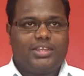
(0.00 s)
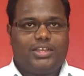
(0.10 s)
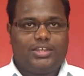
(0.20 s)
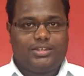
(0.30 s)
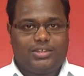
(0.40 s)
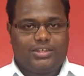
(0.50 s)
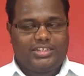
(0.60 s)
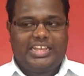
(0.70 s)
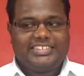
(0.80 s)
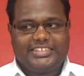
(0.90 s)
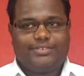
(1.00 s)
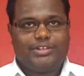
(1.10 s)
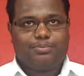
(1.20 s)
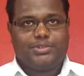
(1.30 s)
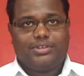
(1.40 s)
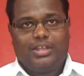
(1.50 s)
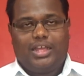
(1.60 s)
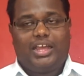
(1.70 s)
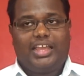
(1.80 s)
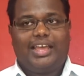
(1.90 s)
as a developer
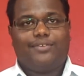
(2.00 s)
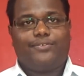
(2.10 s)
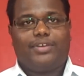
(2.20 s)
I have